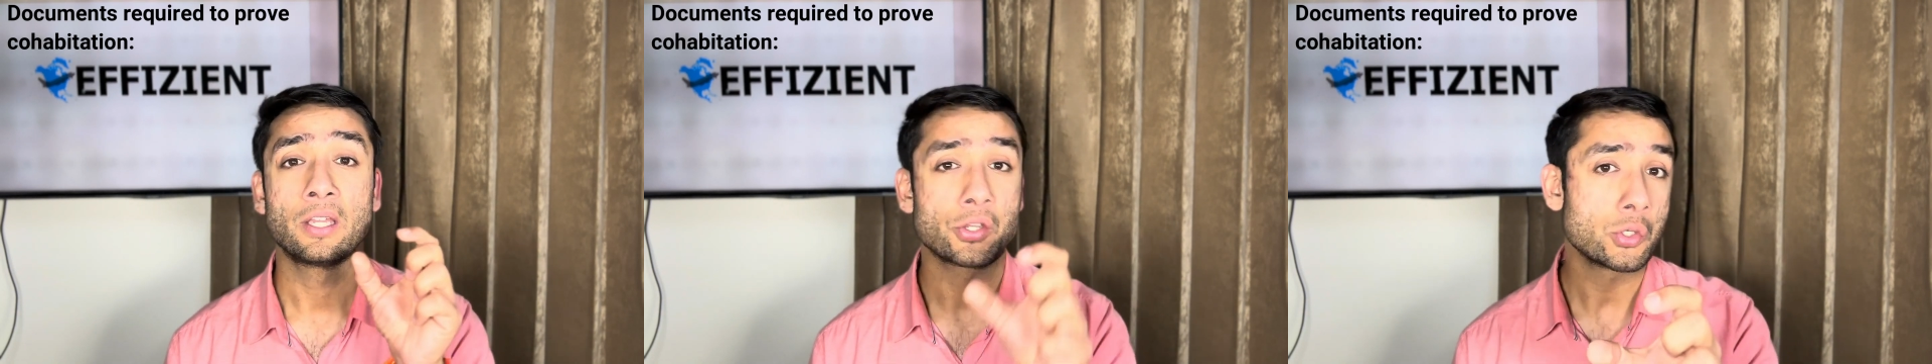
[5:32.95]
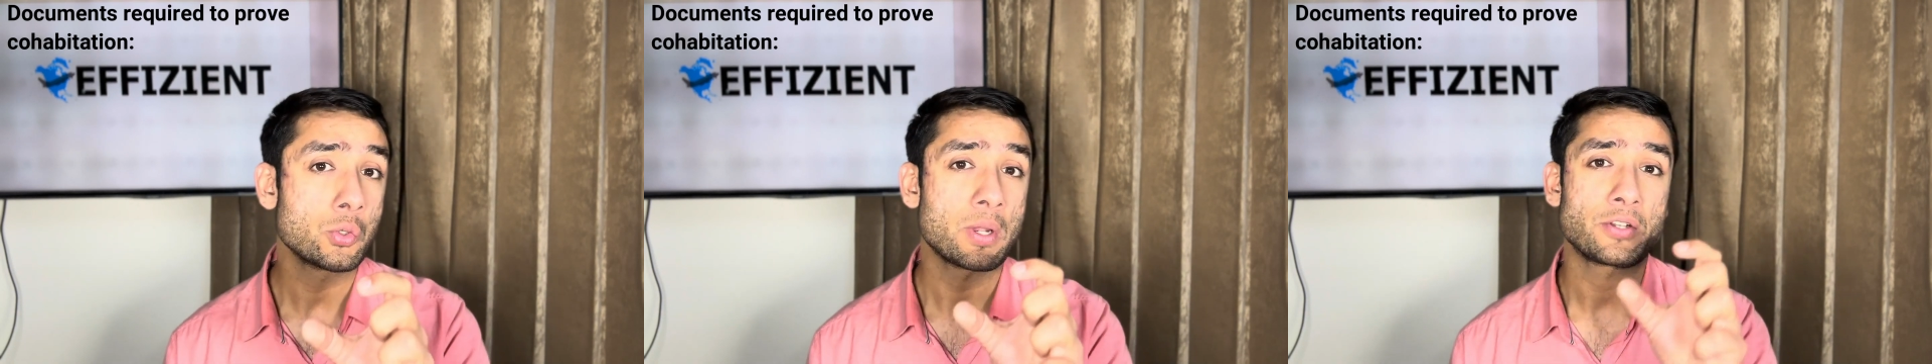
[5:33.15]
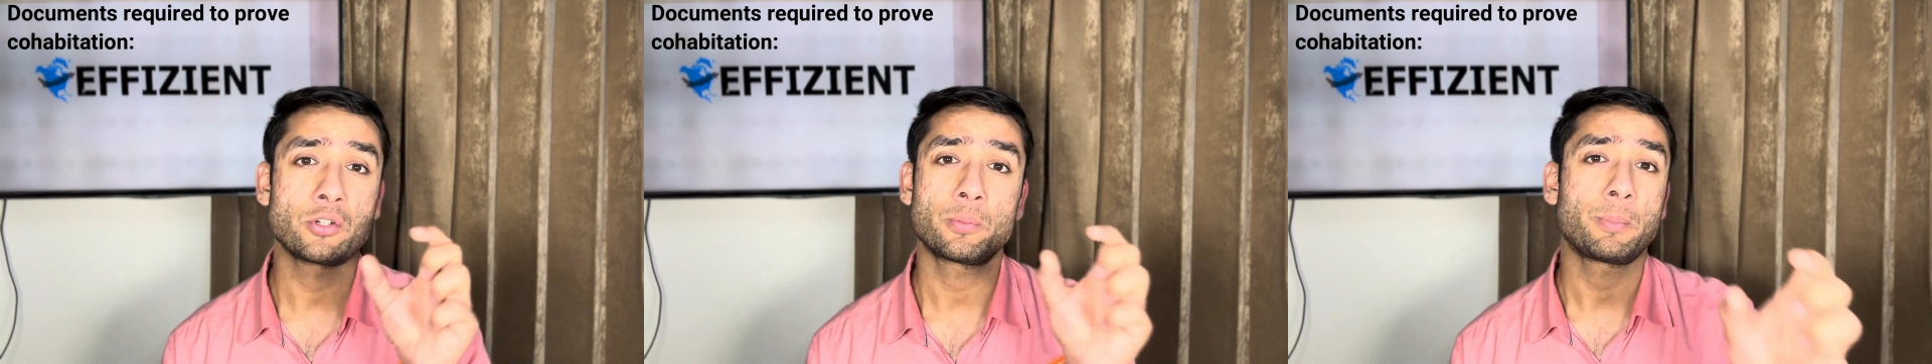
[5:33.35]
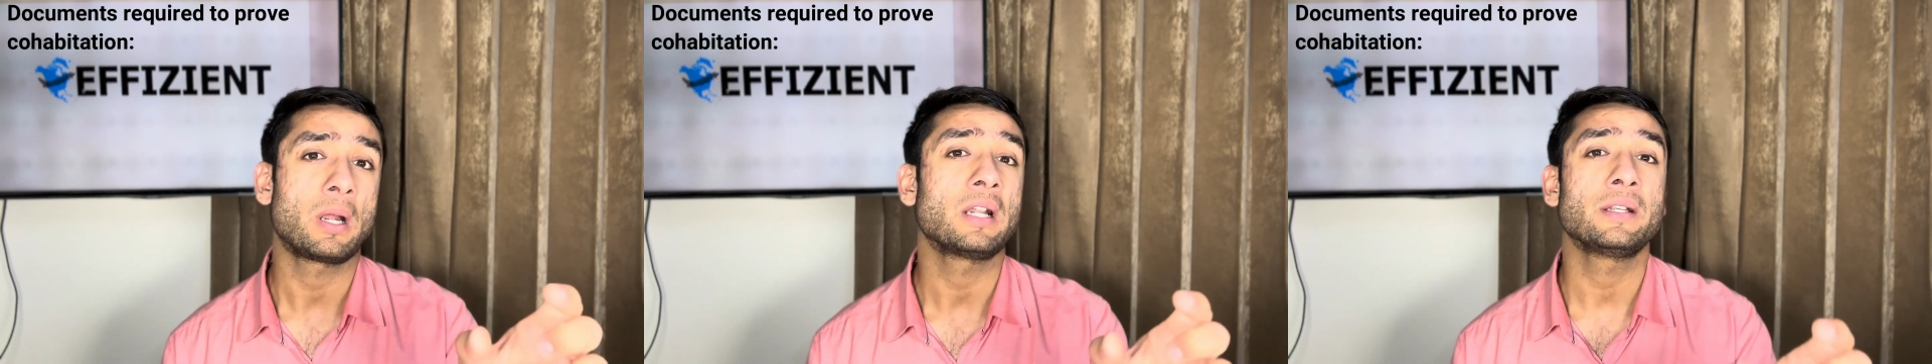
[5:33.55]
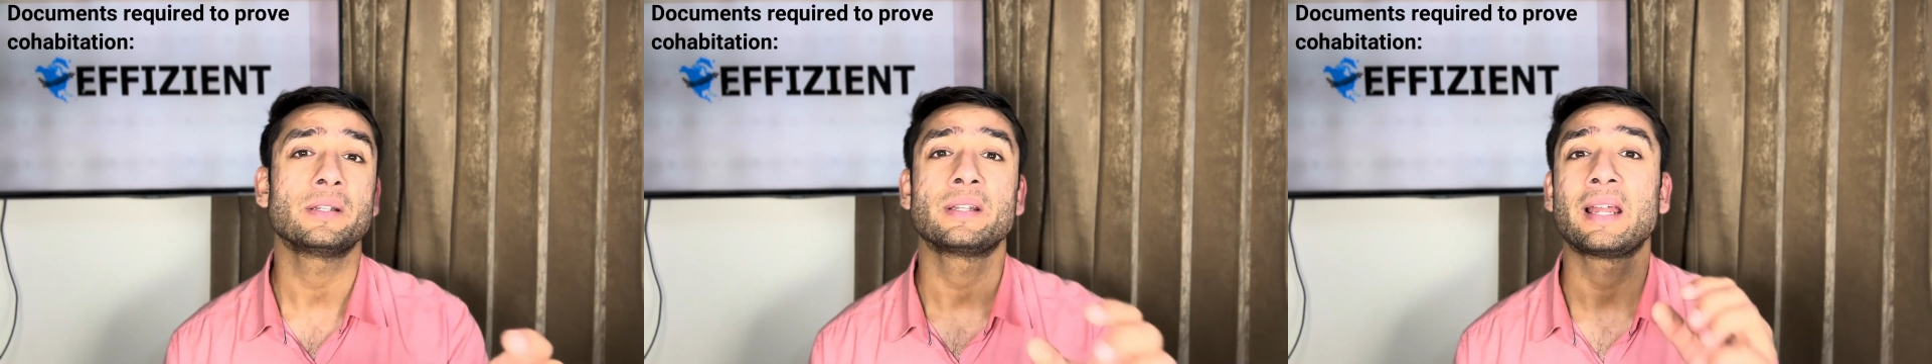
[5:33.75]
you and your
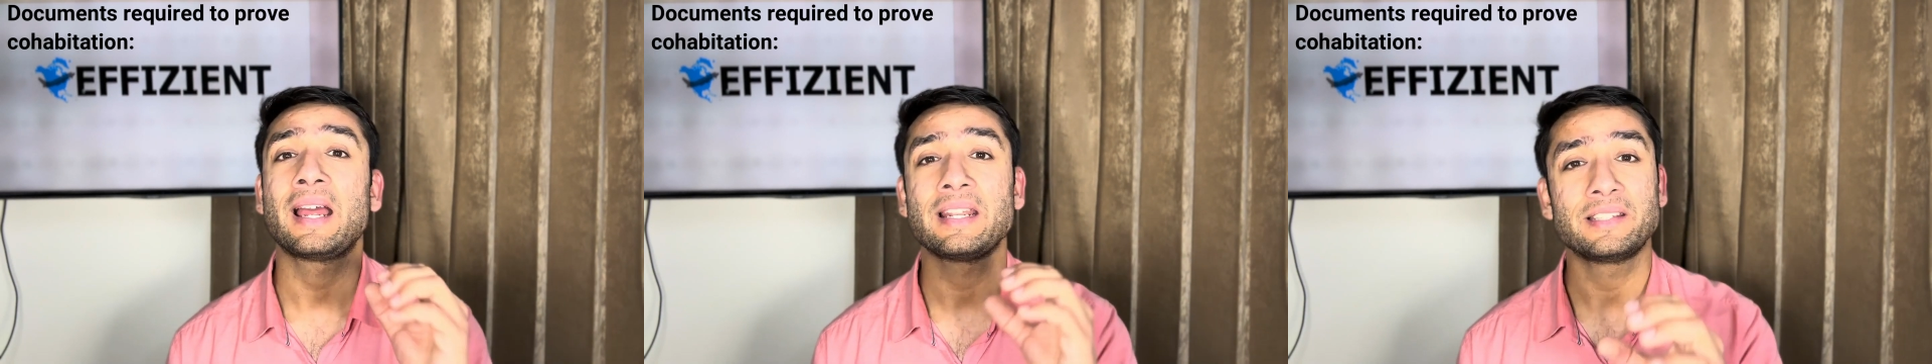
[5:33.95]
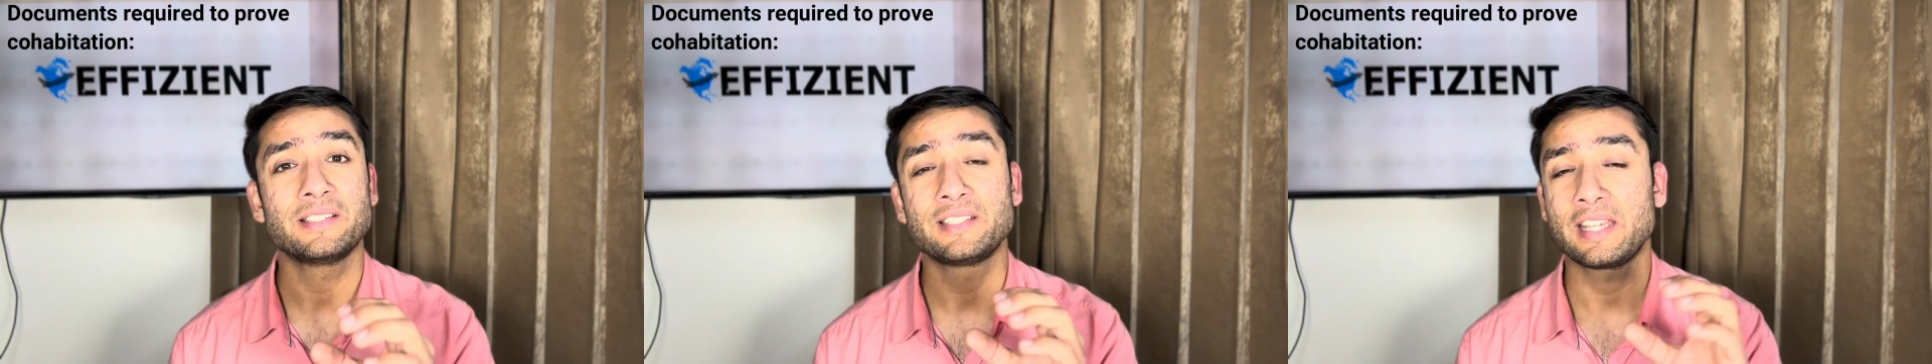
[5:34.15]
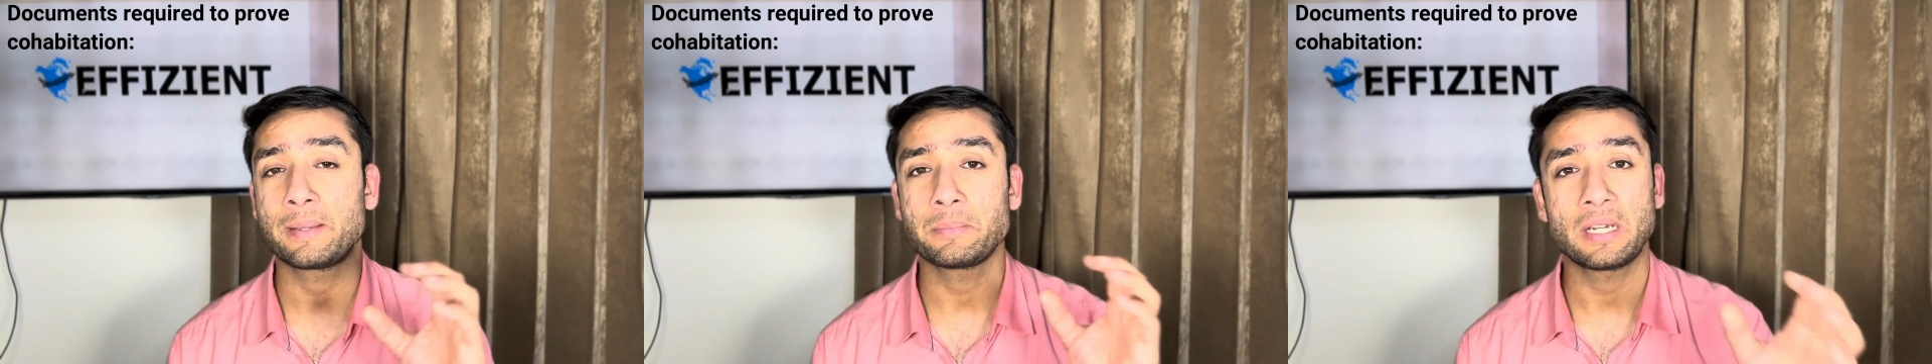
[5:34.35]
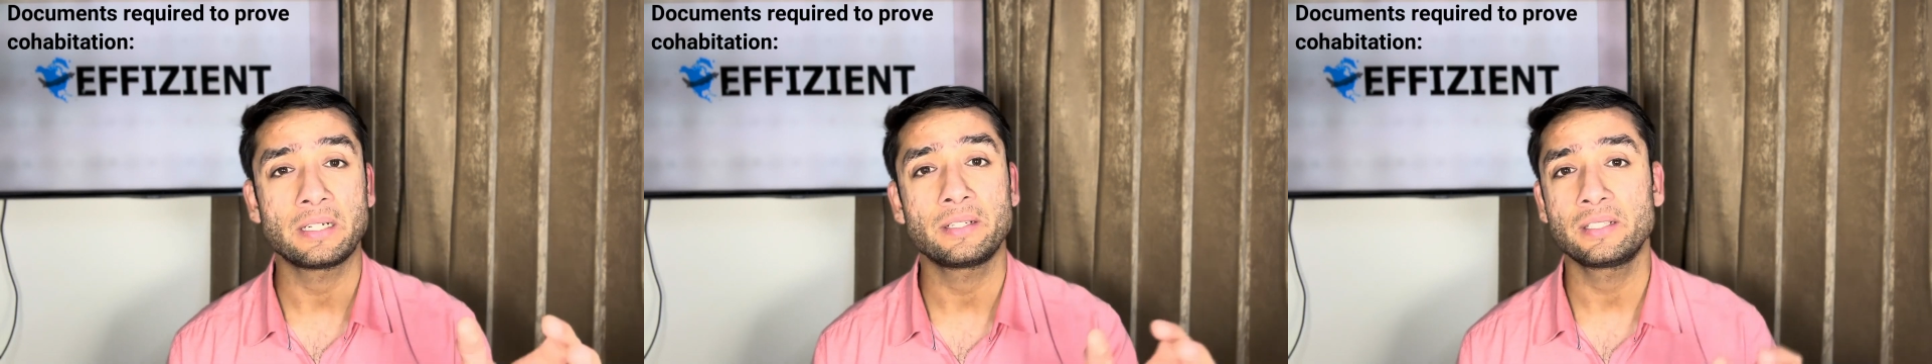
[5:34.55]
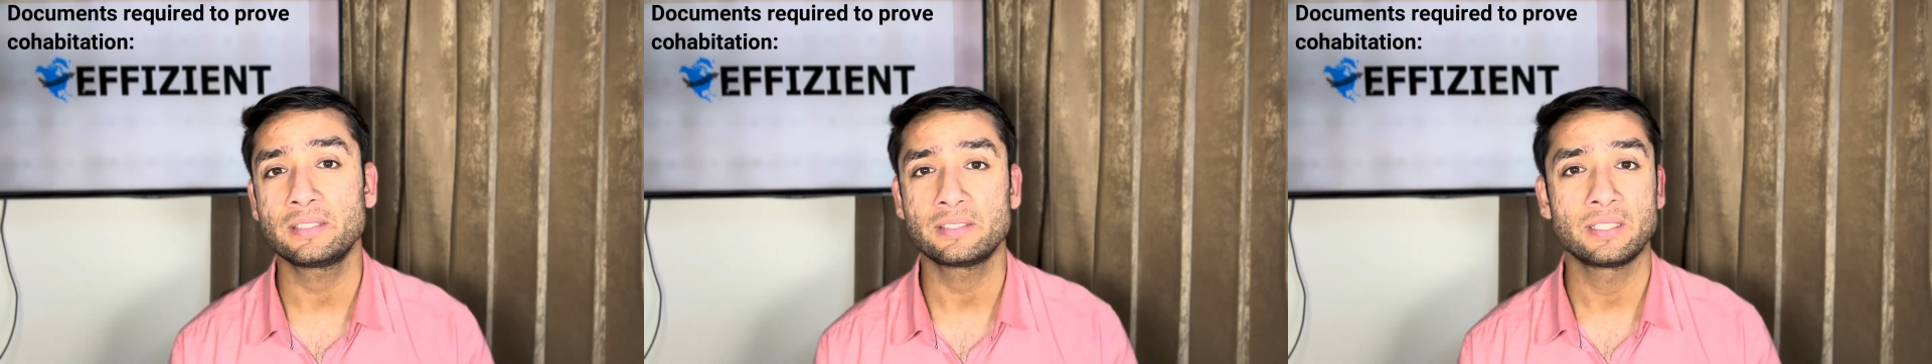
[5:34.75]
partner had the same
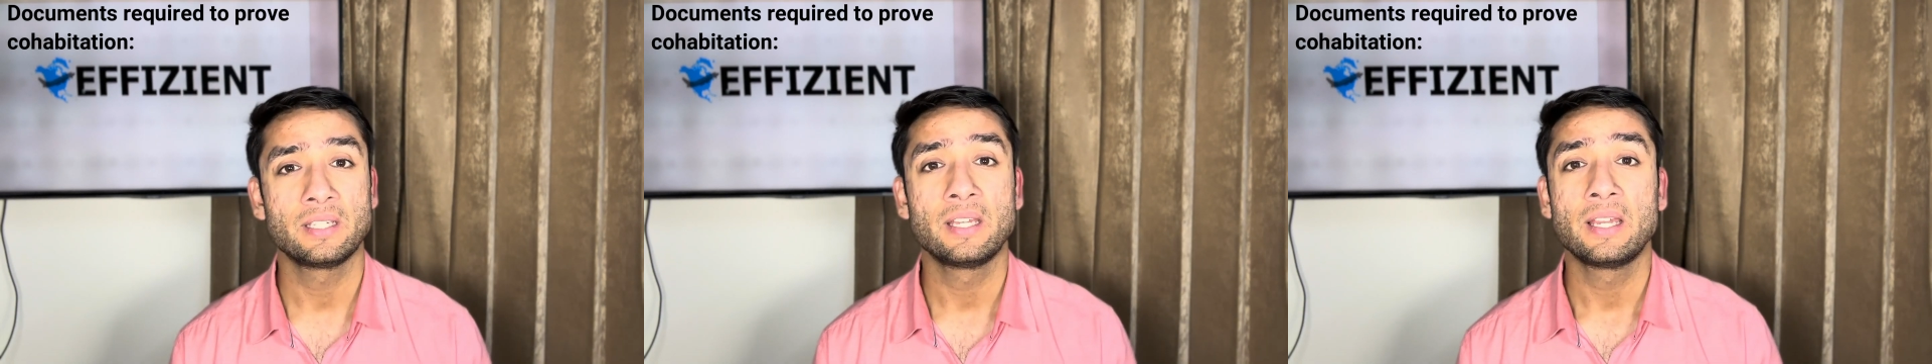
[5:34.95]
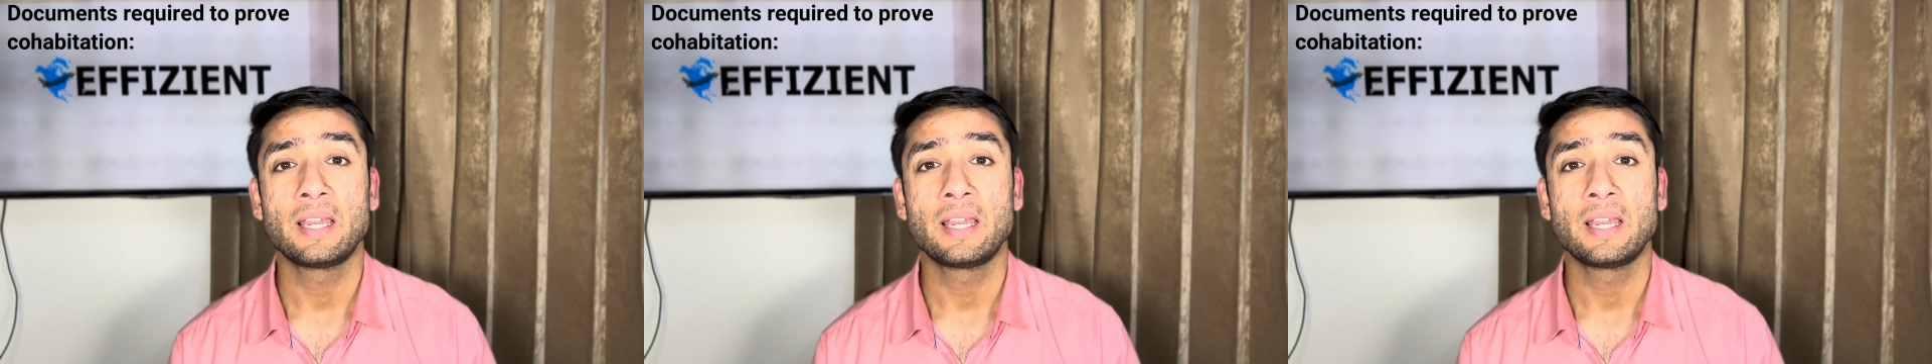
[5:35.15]
address.